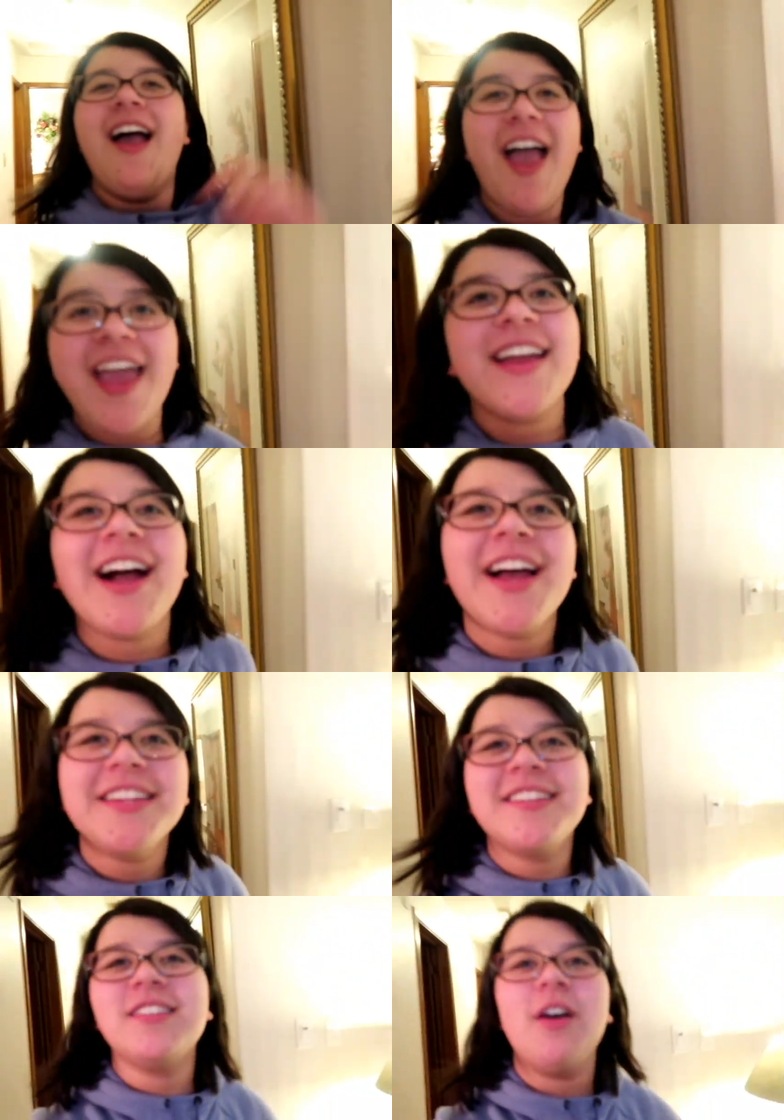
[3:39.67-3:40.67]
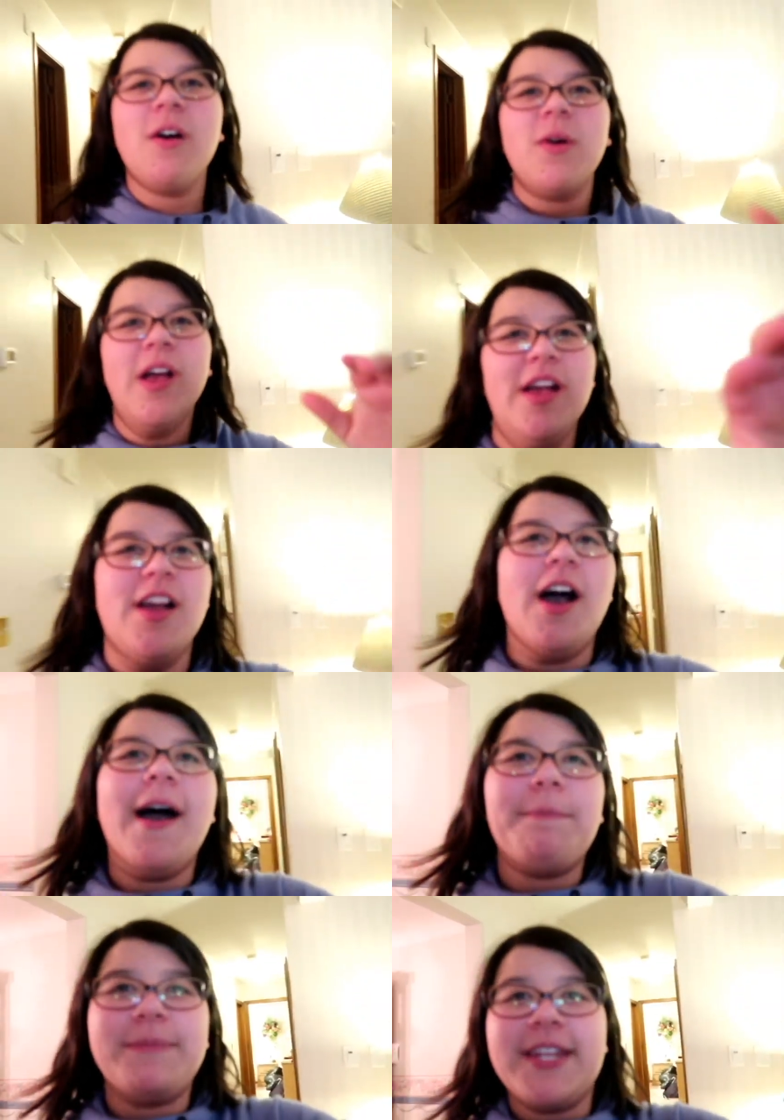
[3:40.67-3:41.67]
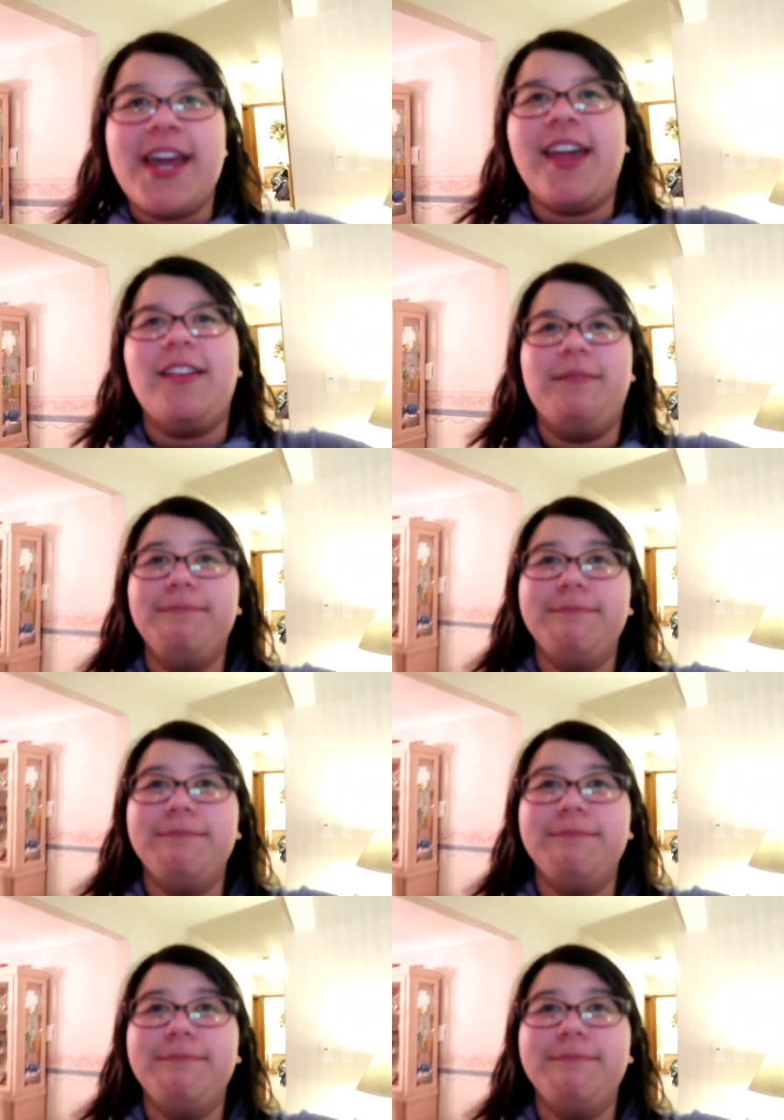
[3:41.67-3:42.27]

Hey guys, so update.